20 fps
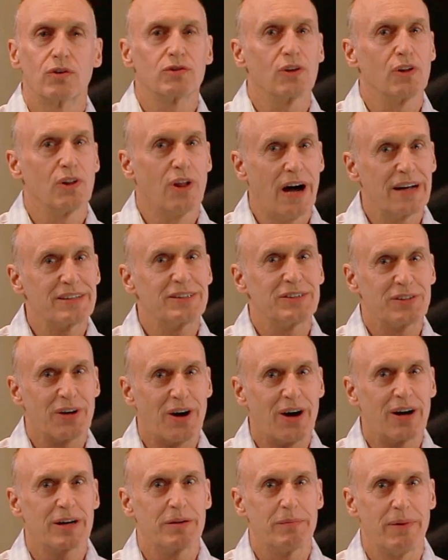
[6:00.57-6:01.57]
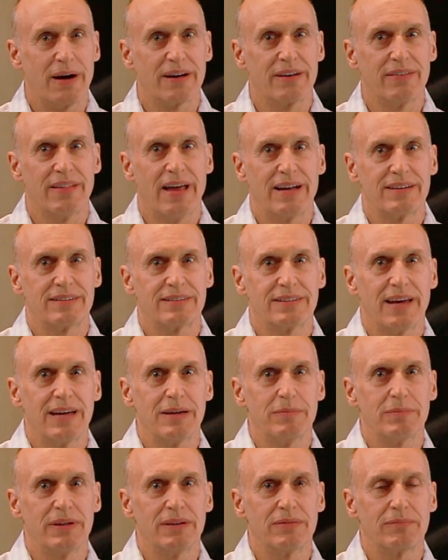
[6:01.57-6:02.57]
there's a lot to talk about in that
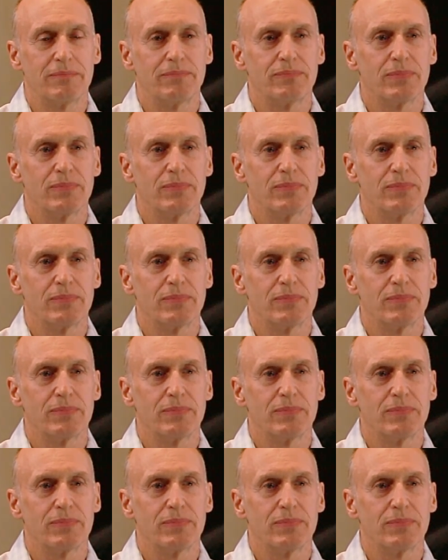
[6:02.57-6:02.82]
statement.